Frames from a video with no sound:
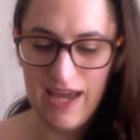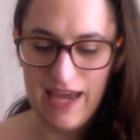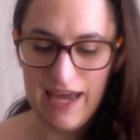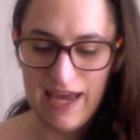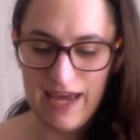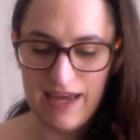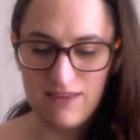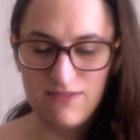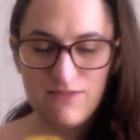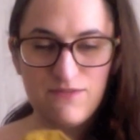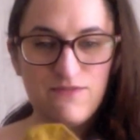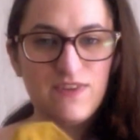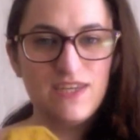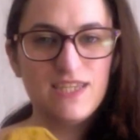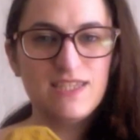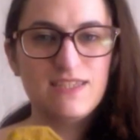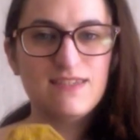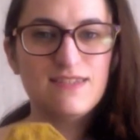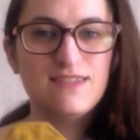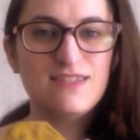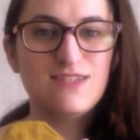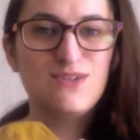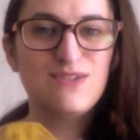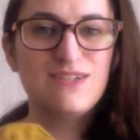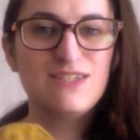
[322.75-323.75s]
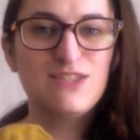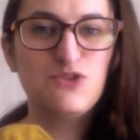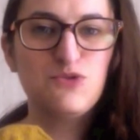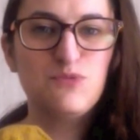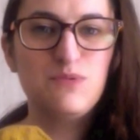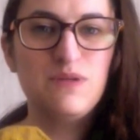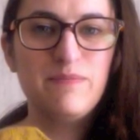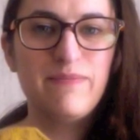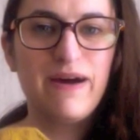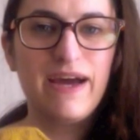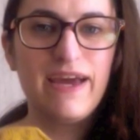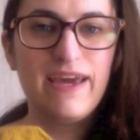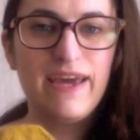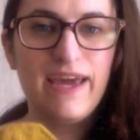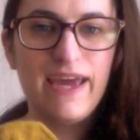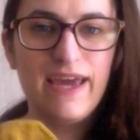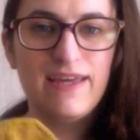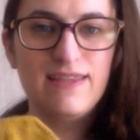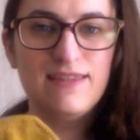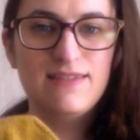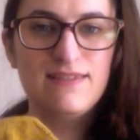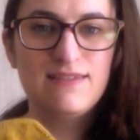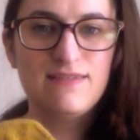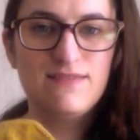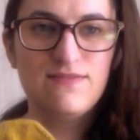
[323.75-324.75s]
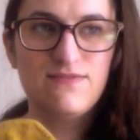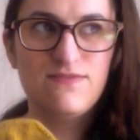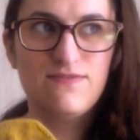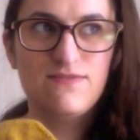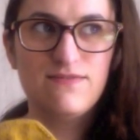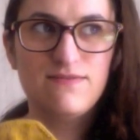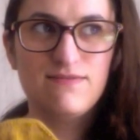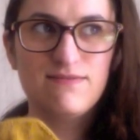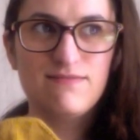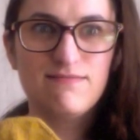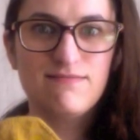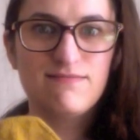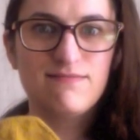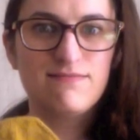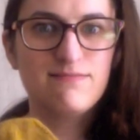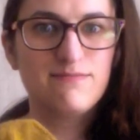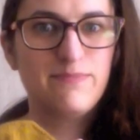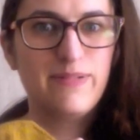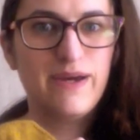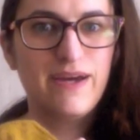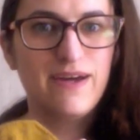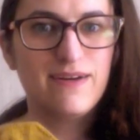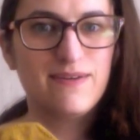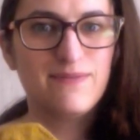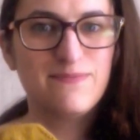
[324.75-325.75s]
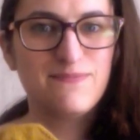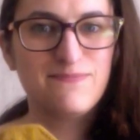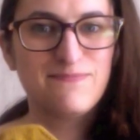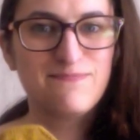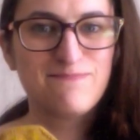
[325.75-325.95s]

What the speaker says: And this is going to be my hate there.